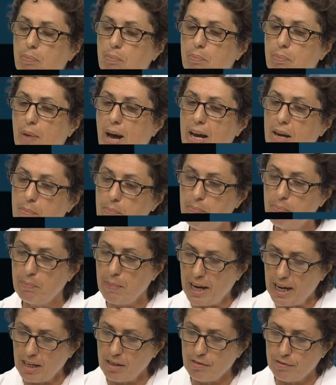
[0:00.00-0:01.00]
My
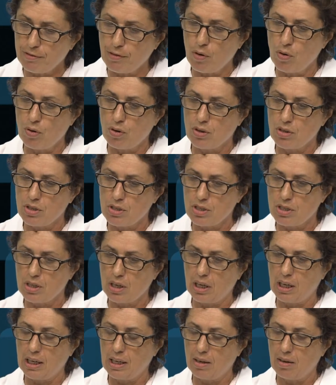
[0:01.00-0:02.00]
main focus
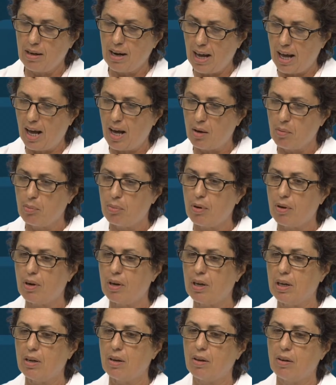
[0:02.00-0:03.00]
in the lab
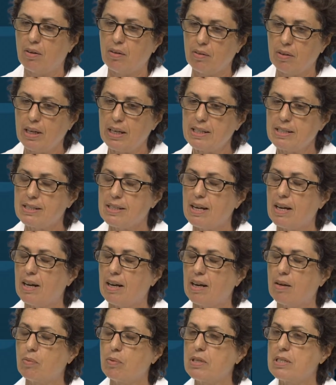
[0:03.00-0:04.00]
is,
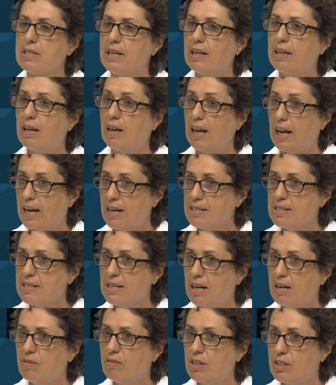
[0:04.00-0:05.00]
I would say, hair
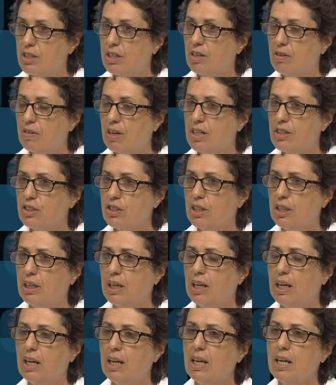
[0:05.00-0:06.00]
cell
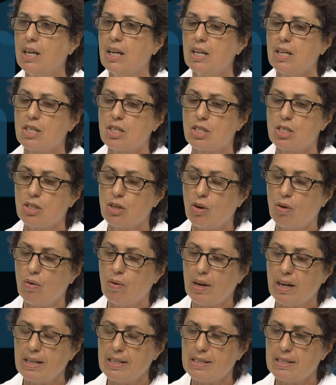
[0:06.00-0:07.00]
regeneration.
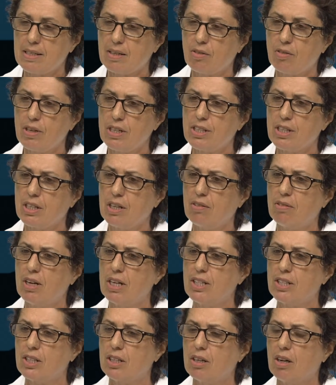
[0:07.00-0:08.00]
So it's a
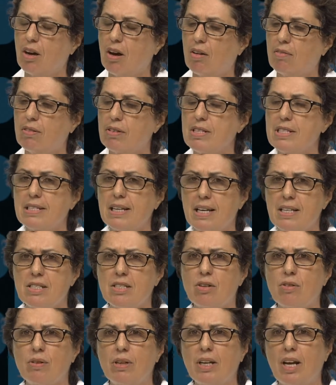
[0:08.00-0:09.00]
regeneration of a
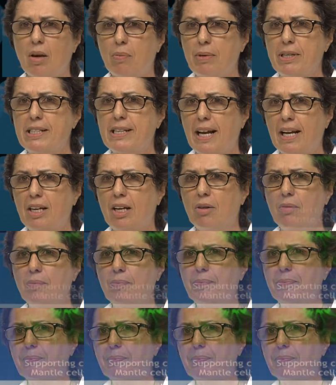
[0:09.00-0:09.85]
sensory epithelium.